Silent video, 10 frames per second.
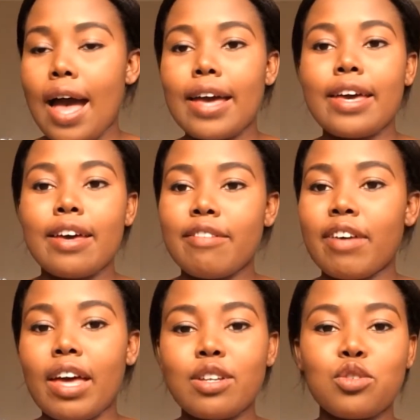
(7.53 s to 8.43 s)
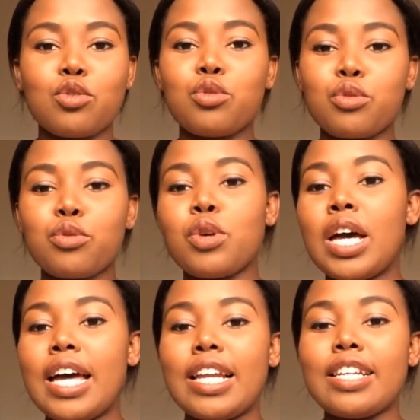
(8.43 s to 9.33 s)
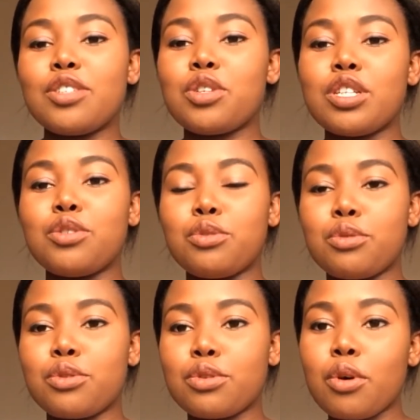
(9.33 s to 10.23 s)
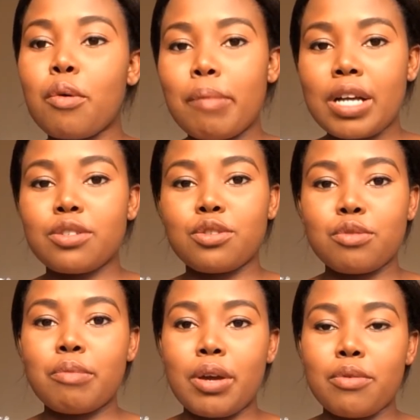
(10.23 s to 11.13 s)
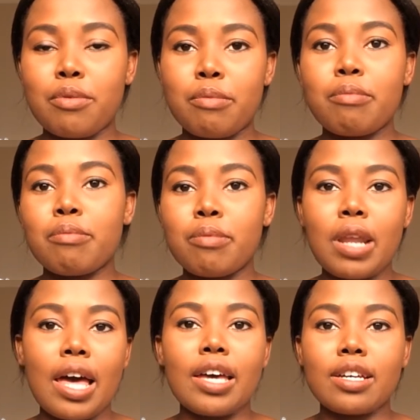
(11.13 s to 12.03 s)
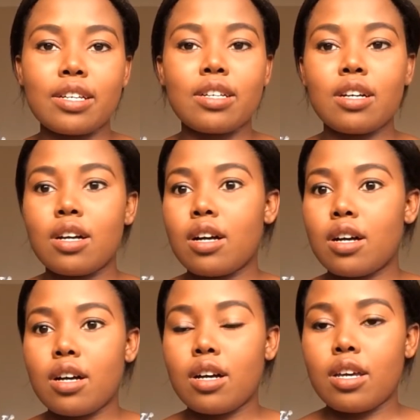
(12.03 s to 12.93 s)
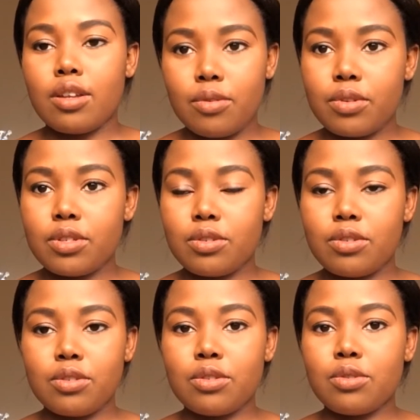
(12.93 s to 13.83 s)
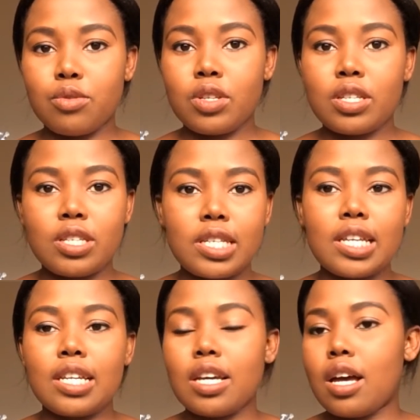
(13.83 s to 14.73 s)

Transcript: I have had to literally do so much to my room, like in order to just do this.